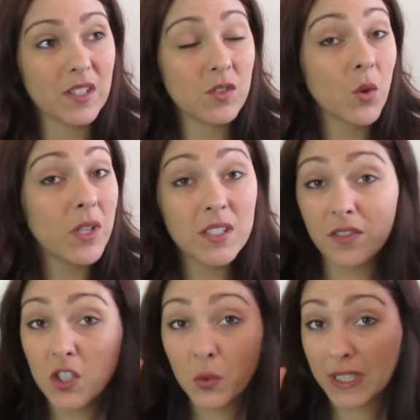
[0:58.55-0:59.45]
so
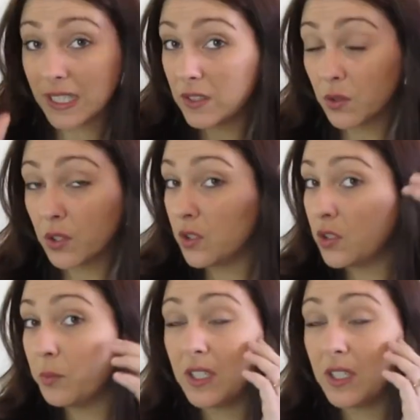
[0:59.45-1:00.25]
individually. So you, you,